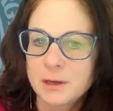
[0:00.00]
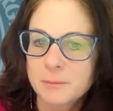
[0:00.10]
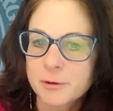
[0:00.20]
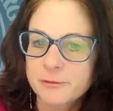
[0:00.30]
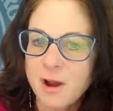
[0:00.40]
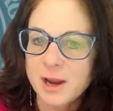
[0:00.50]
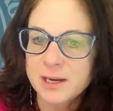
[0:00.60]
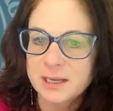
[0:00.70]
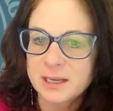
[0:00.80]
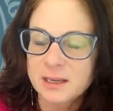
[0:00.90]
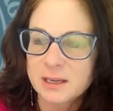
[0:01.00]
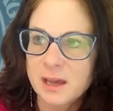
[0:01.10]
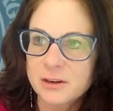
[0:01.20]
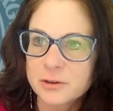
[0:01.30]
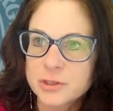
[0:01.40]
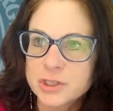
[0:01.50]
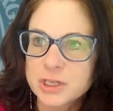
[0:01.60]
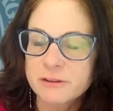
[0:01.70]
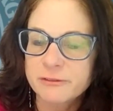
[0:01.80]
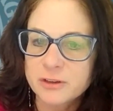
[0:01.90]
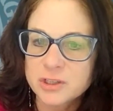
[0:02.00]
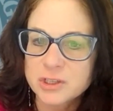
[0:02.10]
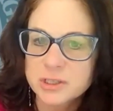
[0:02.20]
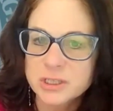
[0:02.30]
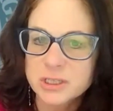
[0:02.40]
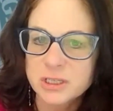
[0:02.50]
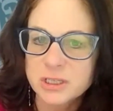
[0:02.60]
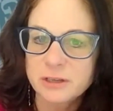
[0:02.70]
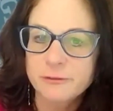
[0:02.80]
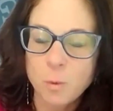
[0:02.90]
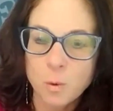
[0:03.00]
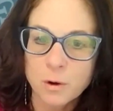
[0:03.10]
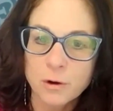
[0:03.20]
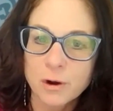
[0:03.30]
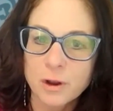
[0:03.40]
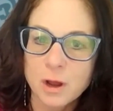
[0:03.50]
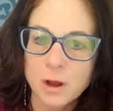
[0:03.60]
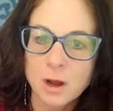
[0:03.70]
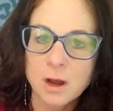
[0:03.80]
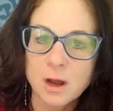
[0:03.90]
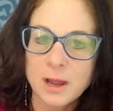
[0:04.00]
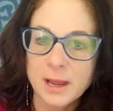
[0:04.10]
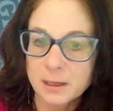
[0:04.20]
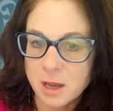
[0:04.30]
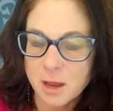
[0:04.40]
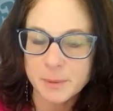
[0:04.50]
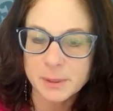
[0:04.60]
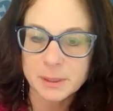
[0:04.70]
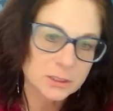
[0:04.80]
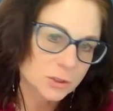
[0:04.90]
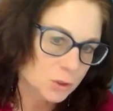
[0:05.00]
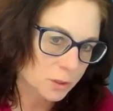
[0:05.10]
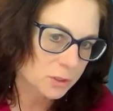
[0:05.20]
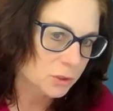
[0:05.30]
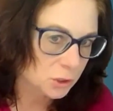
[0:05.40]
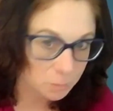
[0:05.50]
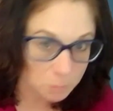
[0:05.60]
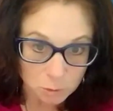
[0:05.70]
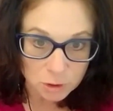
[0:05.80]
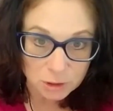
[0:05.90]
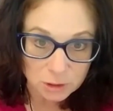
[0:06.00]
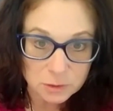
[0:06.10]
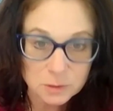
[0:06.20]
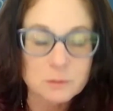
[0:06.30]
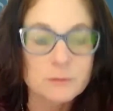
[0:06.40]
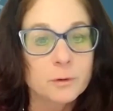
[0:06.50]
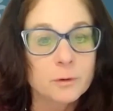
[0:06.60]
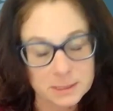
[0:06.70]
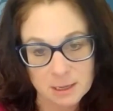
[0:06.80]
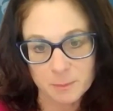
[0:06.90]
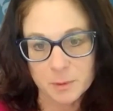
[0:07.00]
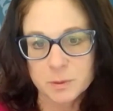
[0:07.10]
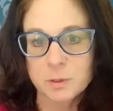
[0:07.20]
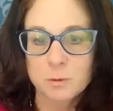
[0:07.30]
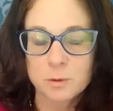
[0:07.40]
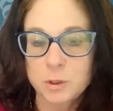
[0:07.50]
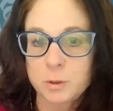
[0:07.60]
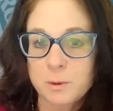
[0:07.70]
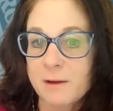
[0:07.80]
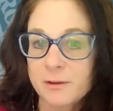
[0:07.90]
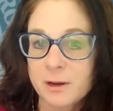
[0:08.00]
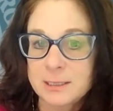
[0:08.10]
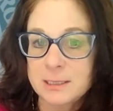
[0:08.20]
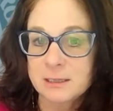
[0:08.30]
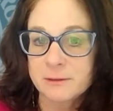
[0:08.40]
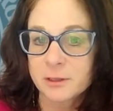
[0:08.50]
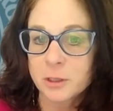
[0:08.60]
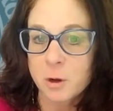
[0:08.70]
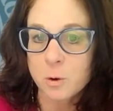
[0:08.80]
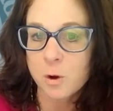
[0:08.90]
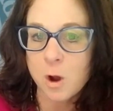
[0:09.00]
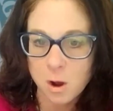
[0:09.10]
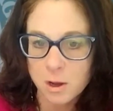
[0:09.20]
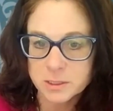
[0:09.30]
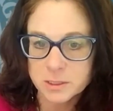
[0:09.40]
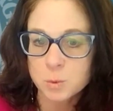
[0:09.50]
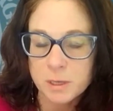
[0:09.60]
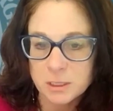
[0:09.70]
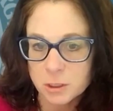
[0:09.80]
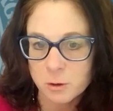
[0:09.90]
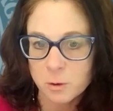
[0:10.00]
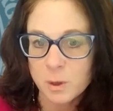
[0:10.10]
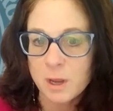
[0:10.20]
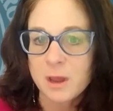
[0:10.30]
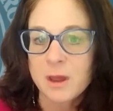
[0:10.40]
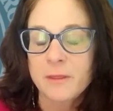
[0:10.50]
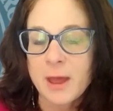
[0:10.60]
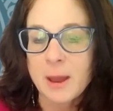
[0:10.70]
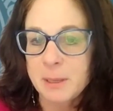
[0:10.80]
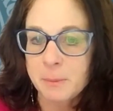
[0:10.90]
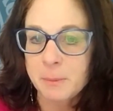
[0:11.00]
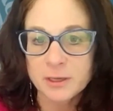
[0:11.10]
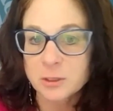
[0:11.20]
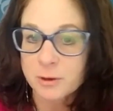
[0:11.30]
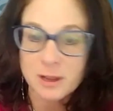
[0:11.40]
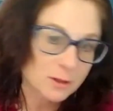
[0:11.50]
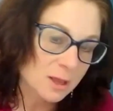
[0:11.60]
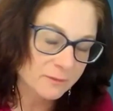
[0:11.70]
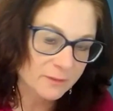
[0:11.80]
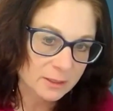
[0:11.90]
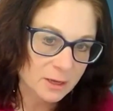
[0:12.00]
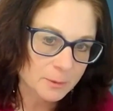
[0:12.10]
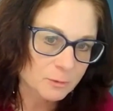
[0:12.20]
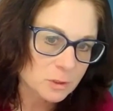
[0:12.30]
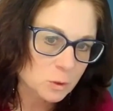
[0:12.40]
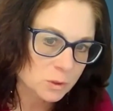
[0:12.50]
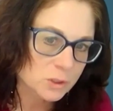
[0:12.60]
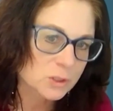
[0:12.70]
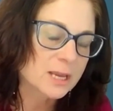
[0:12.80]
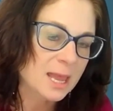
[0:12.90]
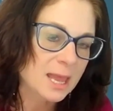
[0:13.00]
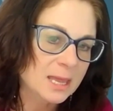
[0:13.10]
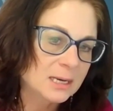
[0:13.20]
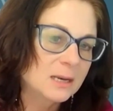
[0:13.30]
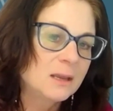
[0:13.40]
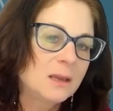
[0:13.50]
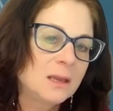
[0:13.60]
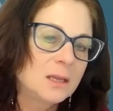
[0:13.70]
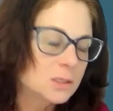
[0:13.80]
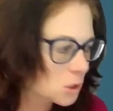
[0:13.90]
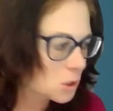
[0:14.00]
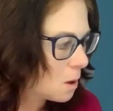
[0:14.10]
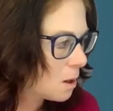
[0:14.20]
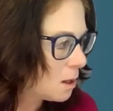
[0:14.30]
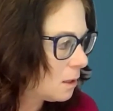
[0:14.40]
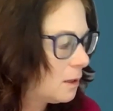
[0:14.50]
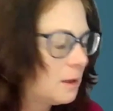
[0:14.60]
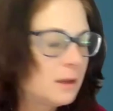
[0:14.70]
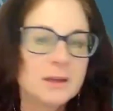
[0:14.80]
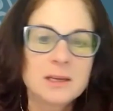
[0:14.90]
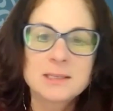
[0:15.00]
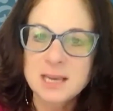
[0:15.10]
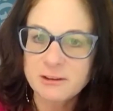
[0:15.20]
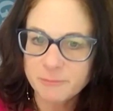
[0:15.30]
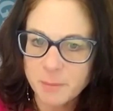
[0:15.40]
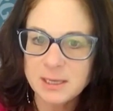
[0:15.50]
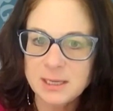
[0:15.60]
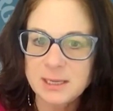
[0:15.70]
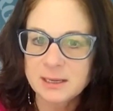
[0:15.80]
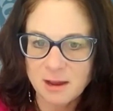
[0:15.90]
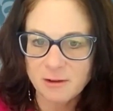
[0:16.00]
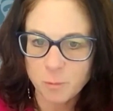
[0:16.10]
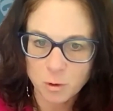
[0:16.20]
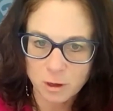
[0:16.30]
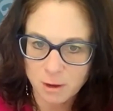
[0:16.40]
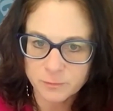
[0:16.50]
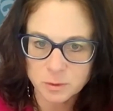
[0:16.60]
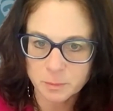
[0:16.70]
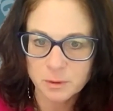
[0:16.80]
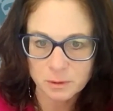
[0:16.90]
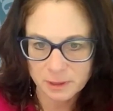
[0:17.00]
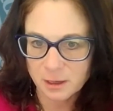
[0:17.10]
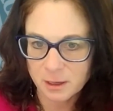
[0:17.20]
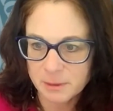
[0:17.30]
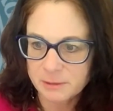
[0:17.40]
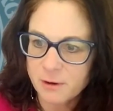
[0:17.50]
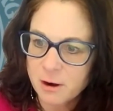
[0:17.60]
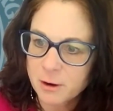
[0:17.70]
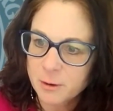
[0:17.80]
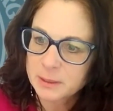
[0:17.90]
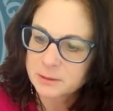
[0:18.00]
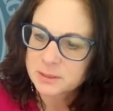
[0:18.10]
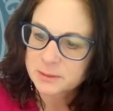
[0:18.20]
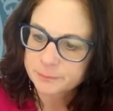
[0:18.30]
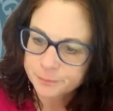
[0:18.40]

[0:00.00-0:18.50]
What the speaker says: providing energy efficiency for economically distressed communities, for example. So you have an idea of a low cost window that people that don't have a lot of economic resources can install, save money, and have more comfortable environment.